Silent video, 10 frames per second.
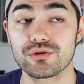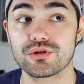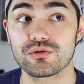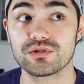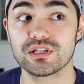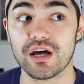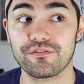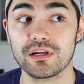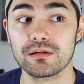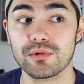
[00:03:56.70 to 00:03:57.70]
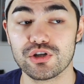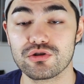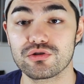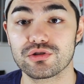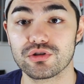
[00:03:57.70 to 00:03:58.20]
So definitely make
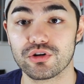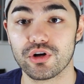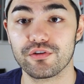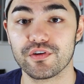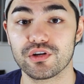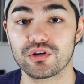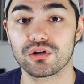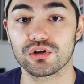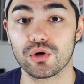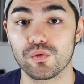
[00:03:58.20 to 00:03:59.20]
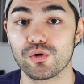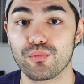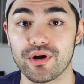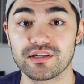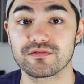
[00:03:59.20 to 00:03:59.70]
sure you start off at a lower
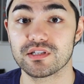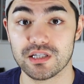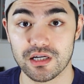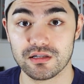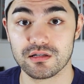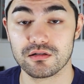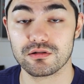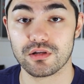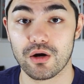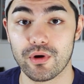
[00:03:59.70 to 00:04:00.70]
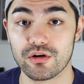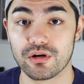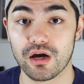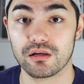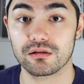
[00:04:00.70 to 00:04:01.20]
abrasive disc, so that way you're
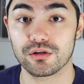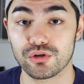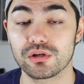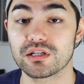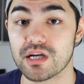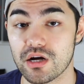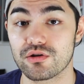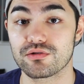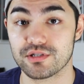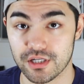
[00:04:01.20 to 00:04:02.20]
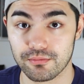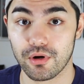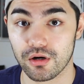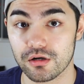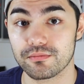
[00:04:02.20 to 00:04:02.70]
not literally tearing your skin
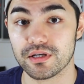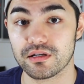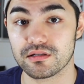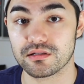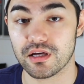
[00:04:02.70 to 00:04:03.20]
apart, because